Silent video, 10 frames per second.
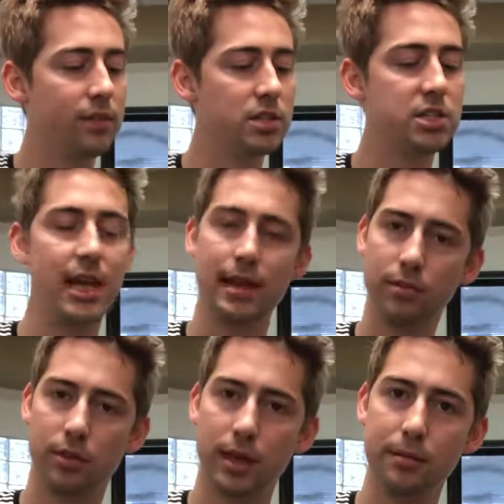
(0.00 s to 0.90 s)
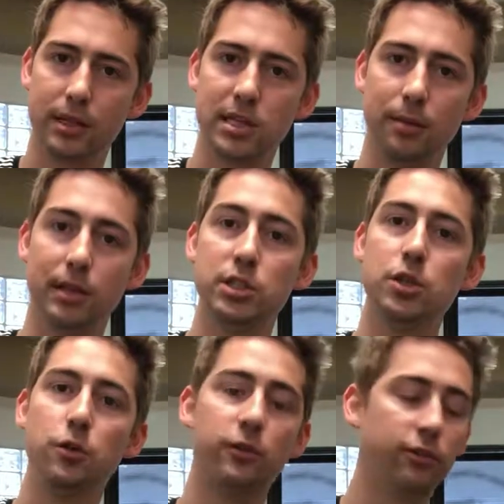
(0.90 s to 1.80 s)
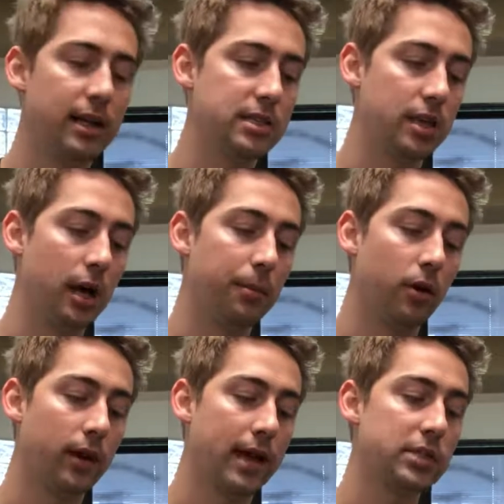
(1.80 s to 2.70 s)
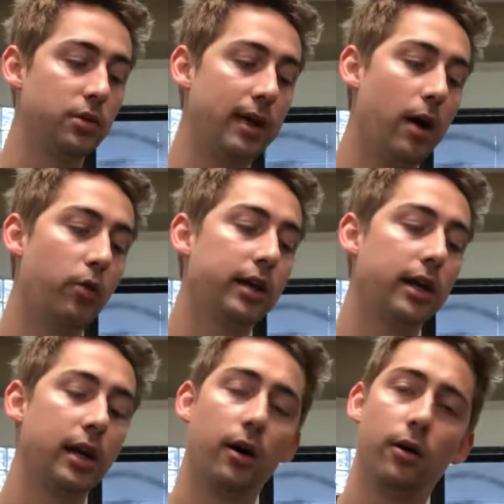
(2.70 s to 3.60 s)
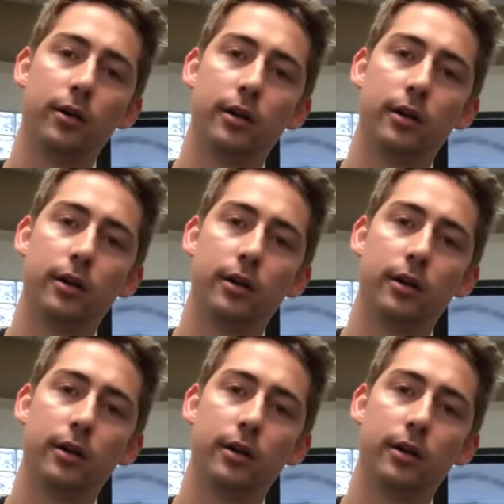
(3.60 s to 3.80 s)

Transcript: same thing, but it's going to be 2 frets up, okay? So now we're going to go.